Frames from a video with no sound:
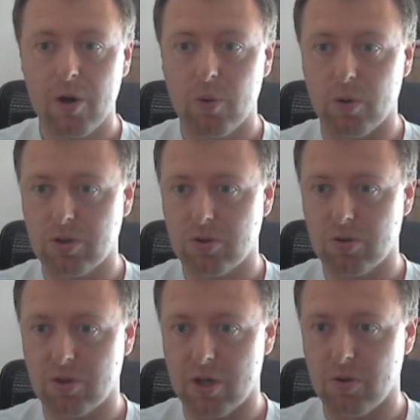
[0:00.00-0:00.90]
which
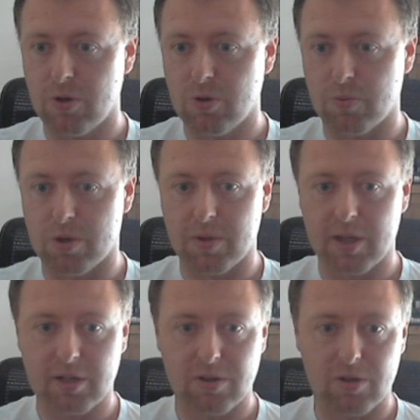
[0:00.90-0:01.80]
doesn't sound huge, but I mean,
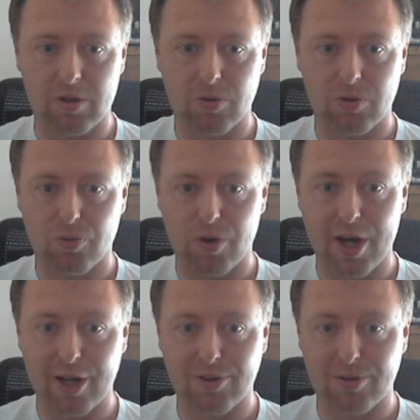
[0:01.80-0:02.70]
that's, you know,
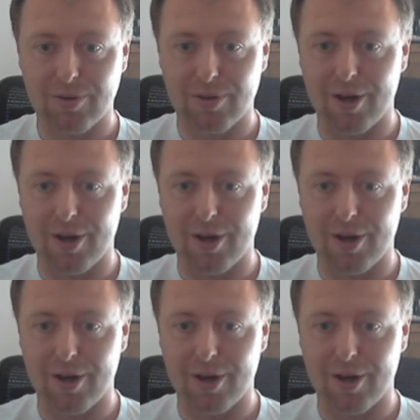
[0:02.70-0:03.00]
3x,